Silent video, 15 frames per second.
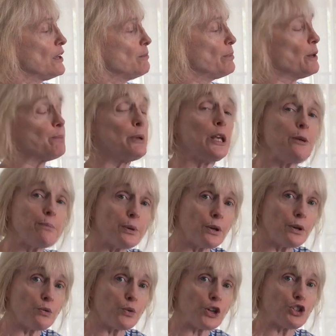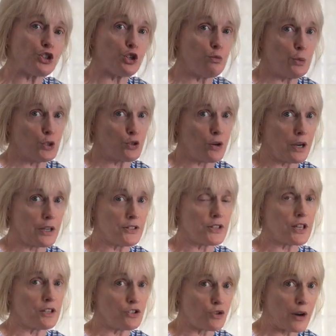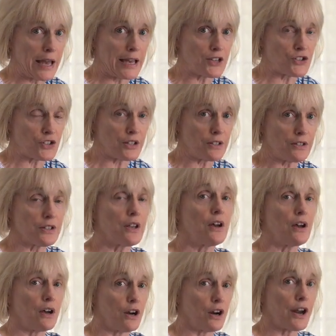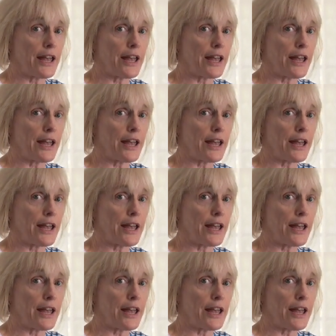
But people with DUPUYTREN'S contractions, our